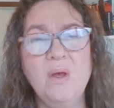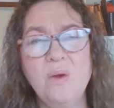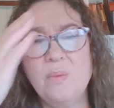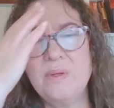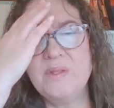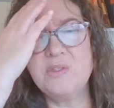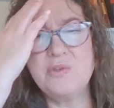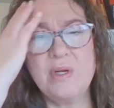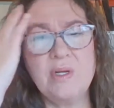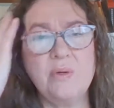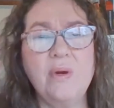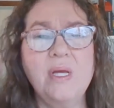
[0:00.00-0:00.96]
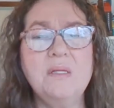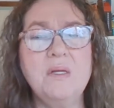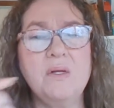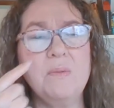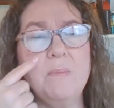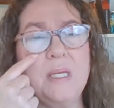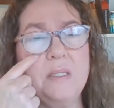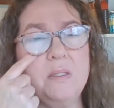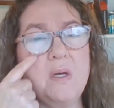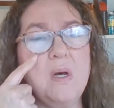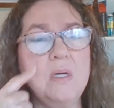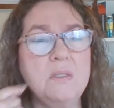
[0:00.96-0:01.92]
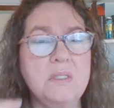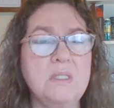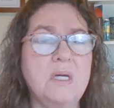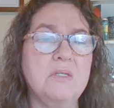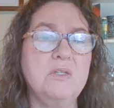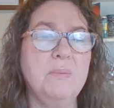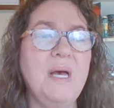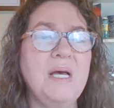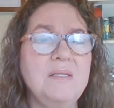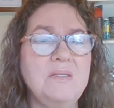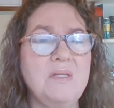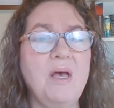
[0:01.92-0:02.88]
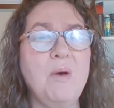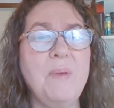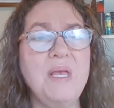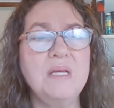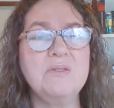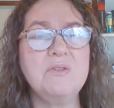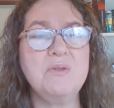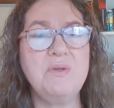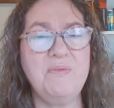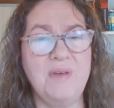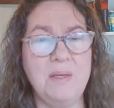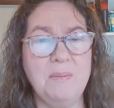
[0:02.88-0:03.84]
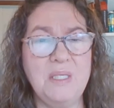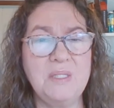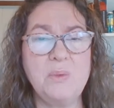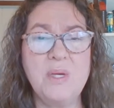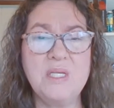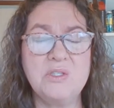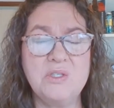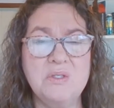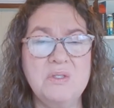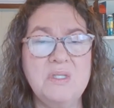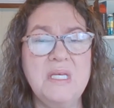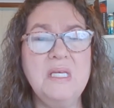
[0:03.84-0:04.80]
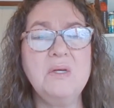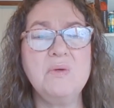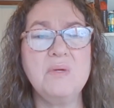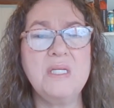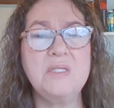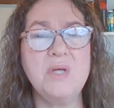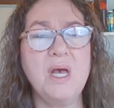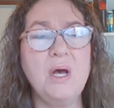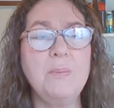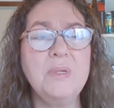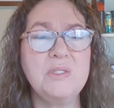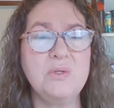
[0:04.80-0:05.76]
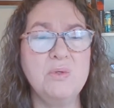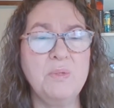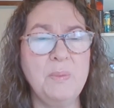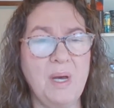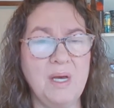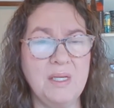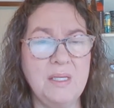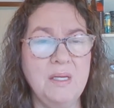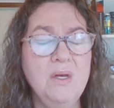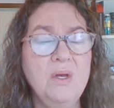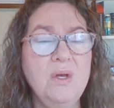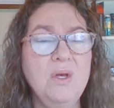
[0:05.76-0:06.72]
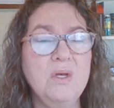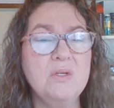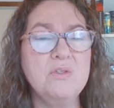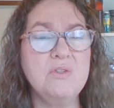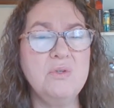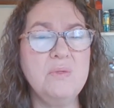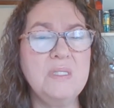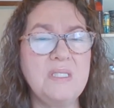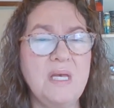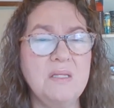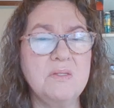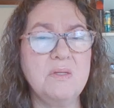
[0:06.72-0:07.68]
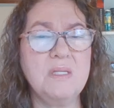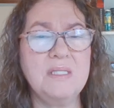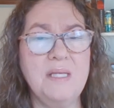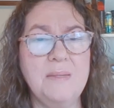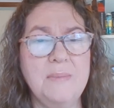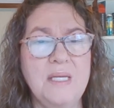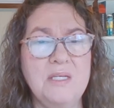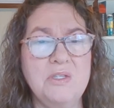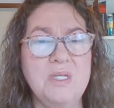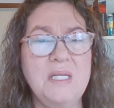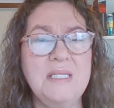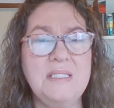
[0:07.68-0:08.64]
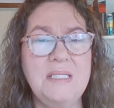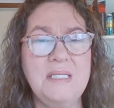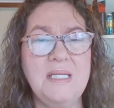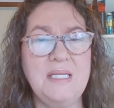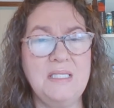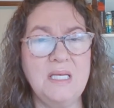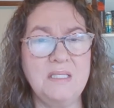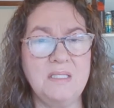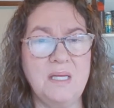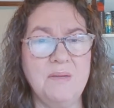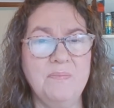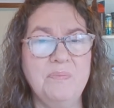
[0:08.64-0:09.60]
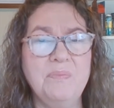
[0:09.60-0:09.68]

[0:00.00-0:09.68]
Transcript: When the granddaughter made the call to Dr. Bass to help answer the family's questions, he agreed to help exhume the body, do a skeletal examination, and DNA testing.